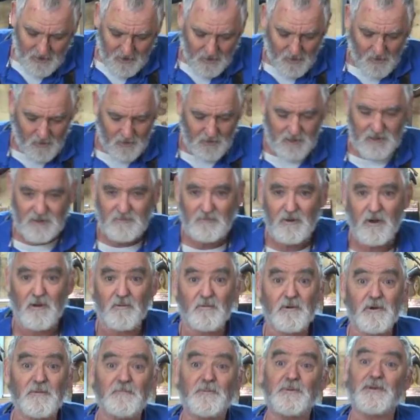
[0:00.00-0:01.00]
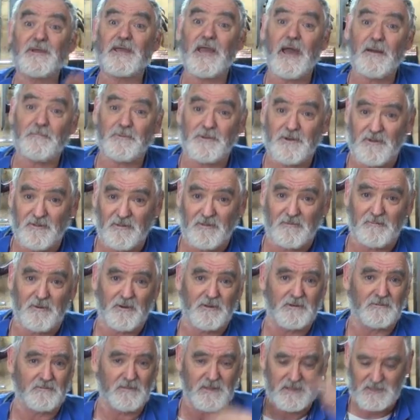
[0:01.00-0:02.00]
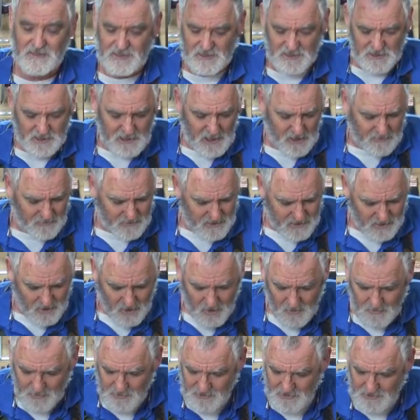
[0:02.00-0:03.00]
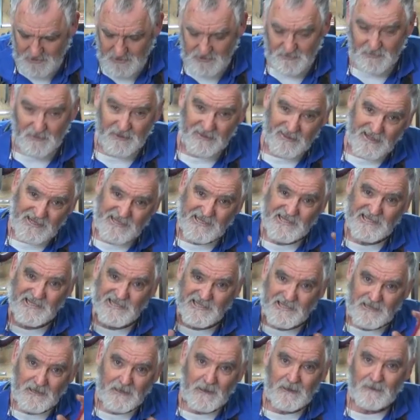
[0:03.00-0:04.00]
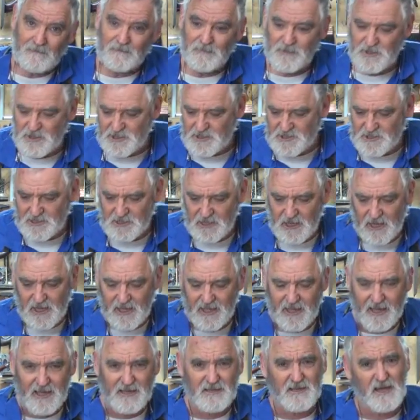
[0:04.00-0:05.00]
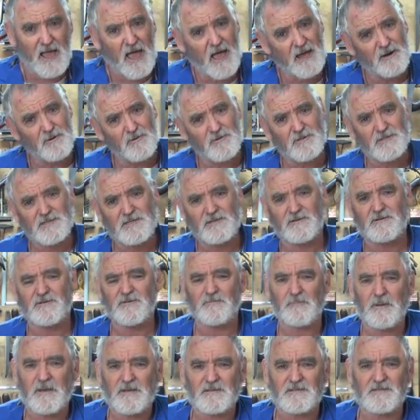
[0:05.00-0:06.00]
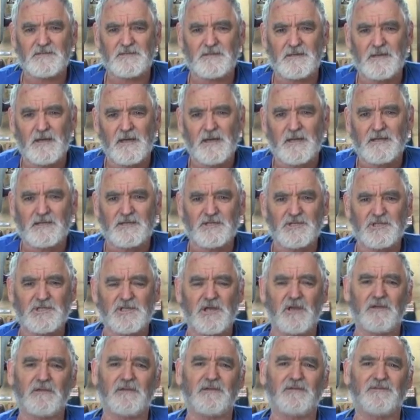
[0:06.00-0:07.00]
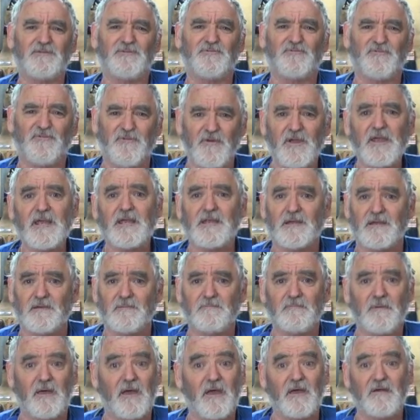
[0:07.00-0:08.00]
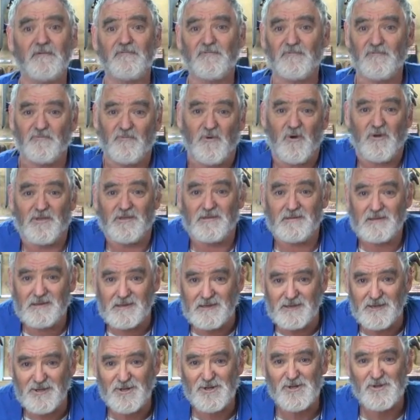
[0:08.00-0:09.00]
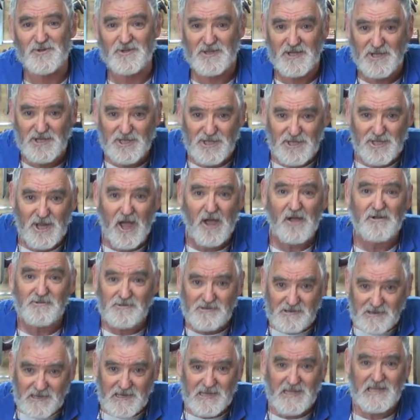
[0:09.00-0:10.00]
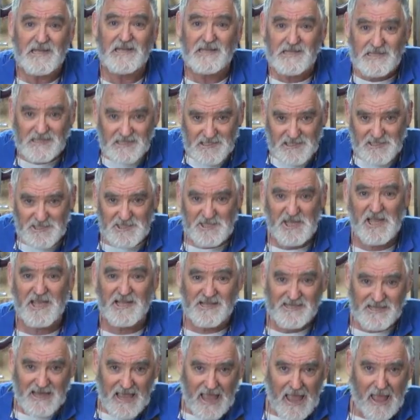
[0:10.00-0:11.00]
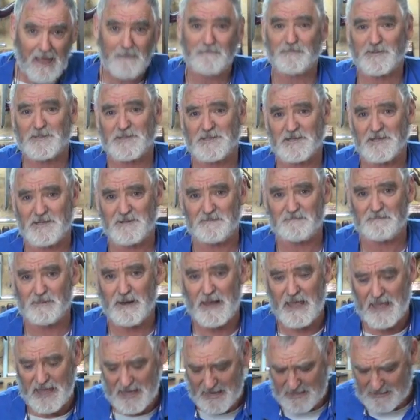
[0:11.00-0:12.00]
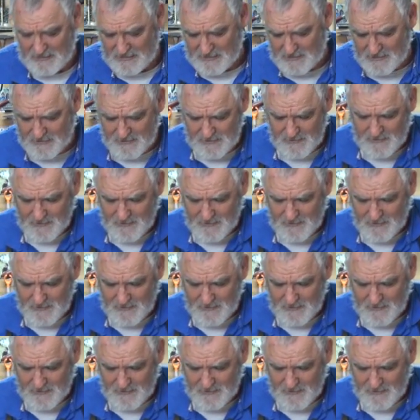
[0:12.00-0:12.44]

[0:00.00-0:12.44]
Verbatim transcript: Or you might want to put a cupboard on the bottom. There's so many options, but this is just the layout. And also, I suppose, to, to show you the freedom of what you can do. You don't need to stick to absolute plans.